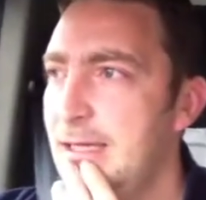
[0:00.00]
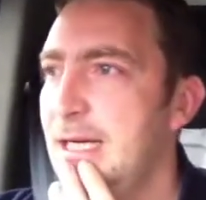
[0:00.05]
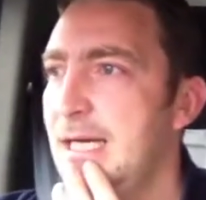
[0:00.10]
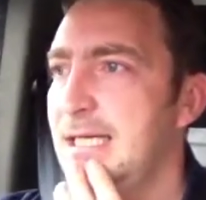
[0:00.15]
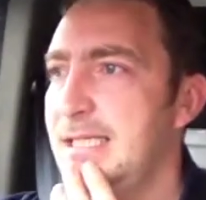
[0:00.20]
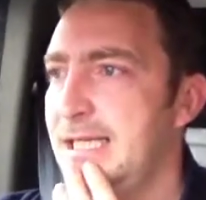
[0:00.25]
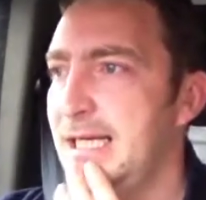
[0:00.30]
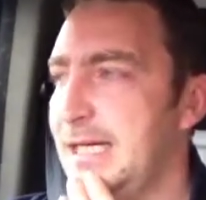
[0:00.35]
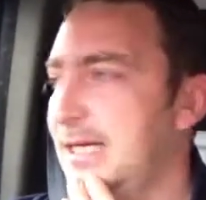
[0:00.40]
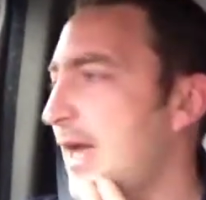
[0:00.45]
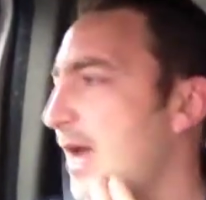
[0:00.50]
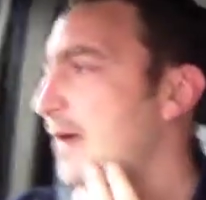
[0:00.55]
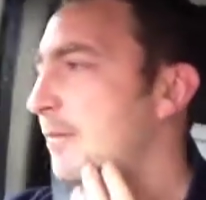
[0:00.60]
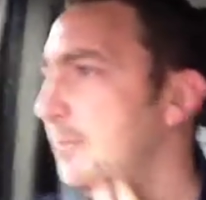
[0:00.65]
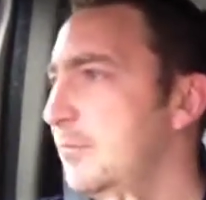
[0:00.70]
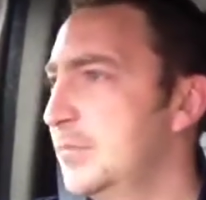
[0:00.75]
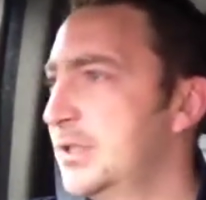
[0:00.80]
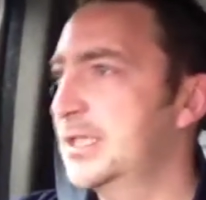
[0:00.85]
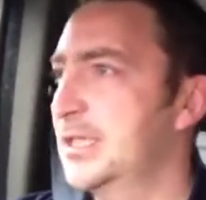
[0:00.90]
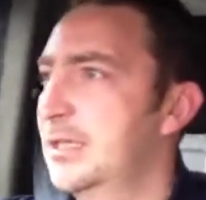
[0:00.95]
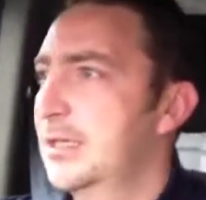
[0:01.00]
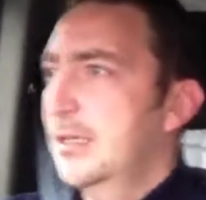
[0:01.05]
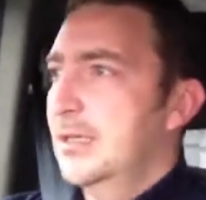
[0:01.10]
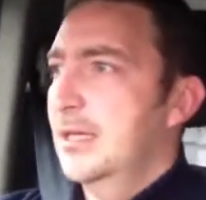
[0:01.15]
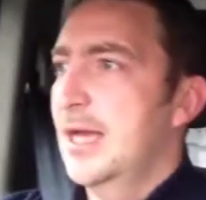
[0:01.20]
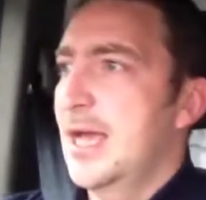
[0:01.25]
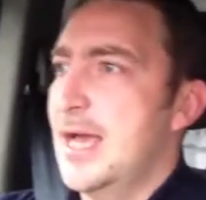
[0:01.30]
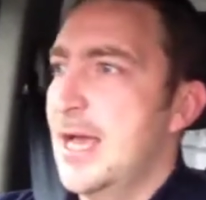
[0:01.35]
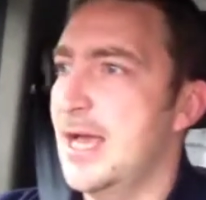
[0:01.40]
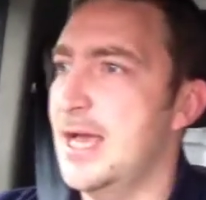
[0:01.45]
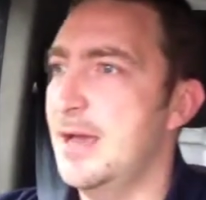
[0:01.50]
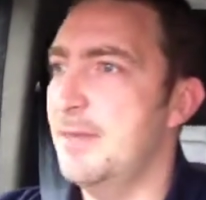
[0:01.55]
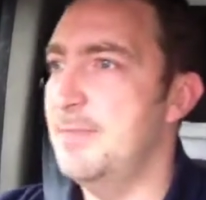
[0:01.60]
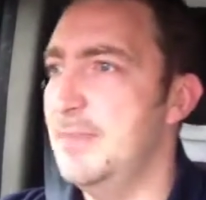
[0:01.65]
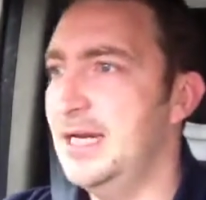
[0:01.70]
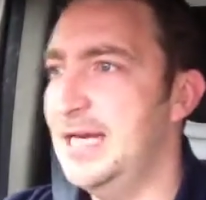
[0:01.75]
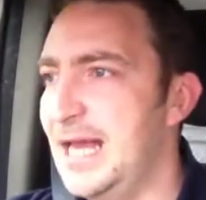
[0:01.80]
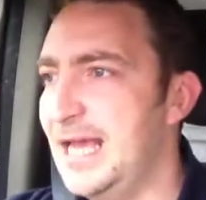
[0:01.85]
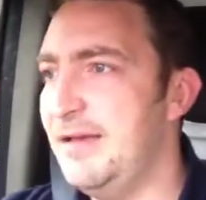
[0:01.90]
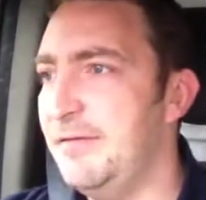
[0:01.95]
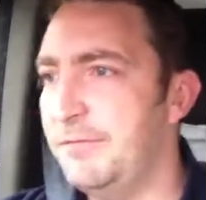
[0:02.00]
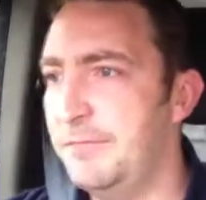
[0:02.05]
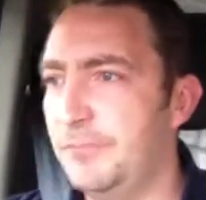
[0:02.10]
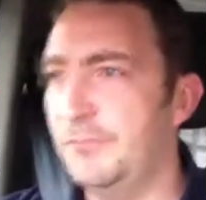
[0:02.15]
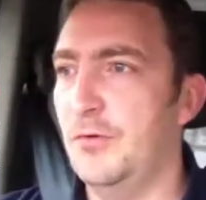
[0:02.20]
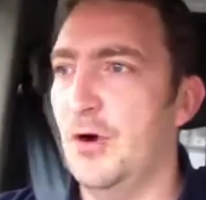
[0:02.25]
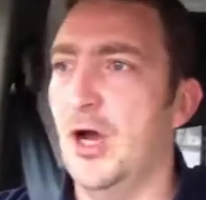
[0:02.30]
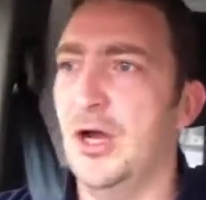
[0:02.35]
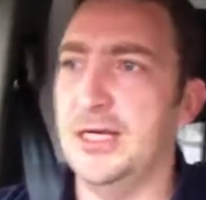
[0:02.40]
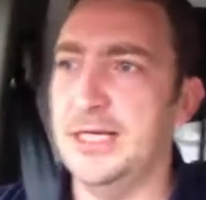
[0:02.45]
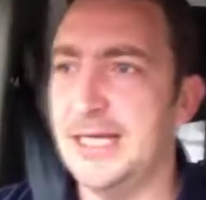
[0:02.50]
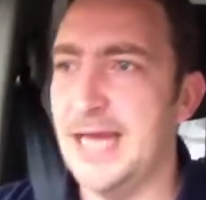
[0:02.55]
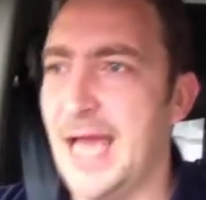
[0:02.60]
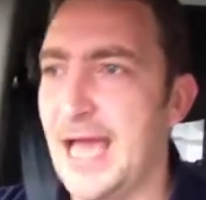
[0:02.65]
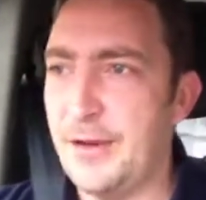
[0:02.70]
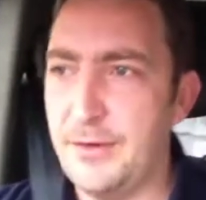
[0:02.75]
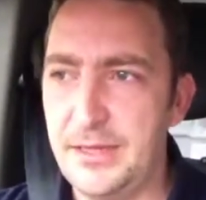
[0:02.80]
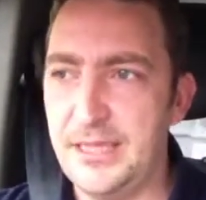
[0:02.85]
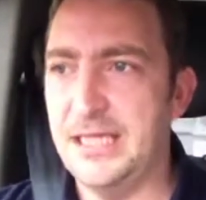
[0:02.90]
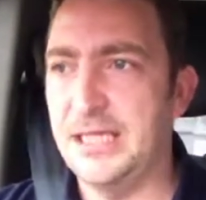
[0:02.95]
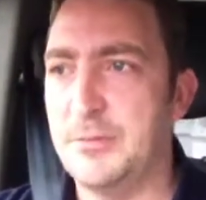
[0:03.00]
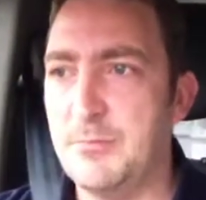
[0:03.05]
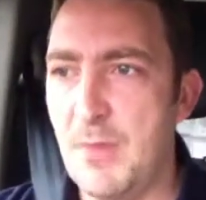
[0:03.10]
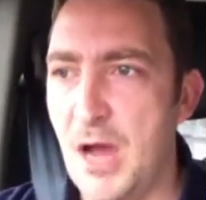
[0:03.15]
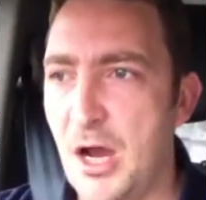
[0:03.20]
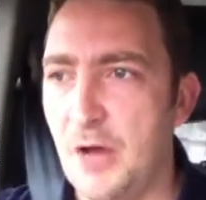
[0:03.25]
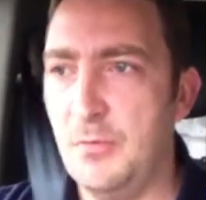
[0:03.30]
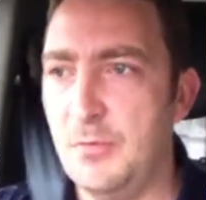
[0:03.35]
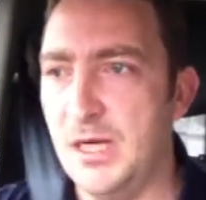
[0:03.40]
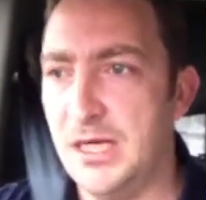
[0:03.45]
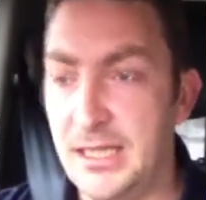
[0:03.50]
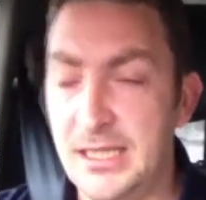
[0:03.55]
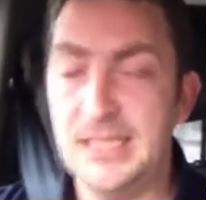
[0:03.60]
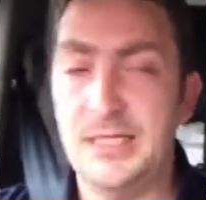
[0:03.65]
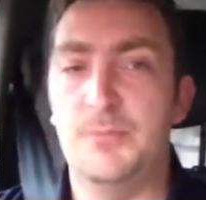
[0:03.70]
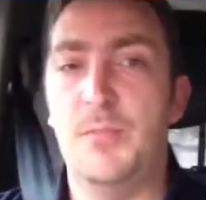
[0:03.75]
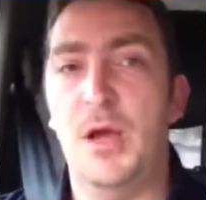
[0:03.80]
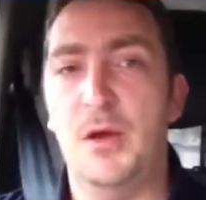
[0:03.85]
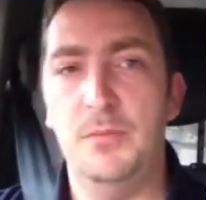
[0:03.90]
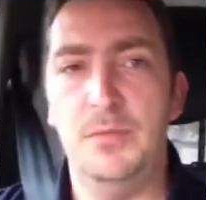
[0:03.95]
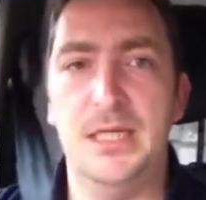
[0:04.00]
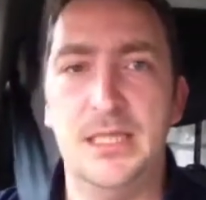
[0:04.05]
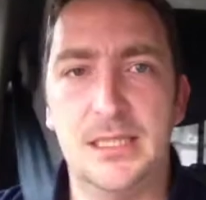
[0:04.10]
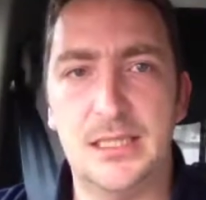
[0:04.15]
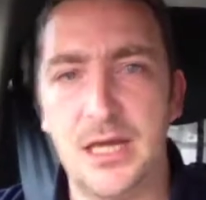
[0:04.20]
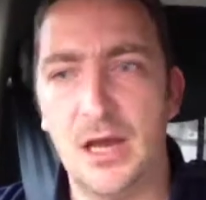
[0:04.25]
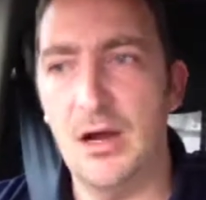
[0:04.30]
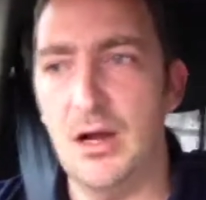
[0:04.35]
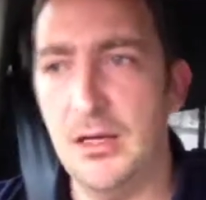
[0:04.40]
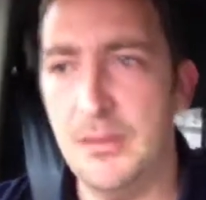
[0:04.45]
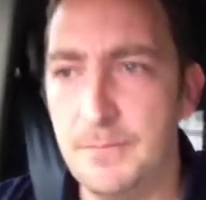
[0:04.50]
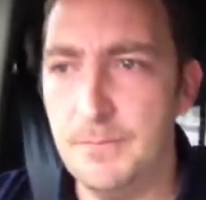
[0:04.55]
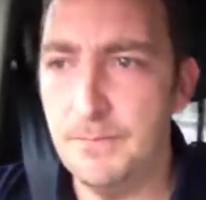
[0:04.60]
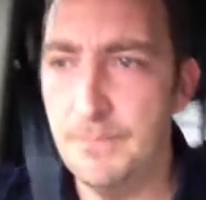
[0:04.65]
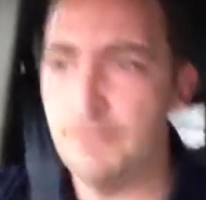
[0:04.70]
as it comes. Live right now in this moment. At this moment in time,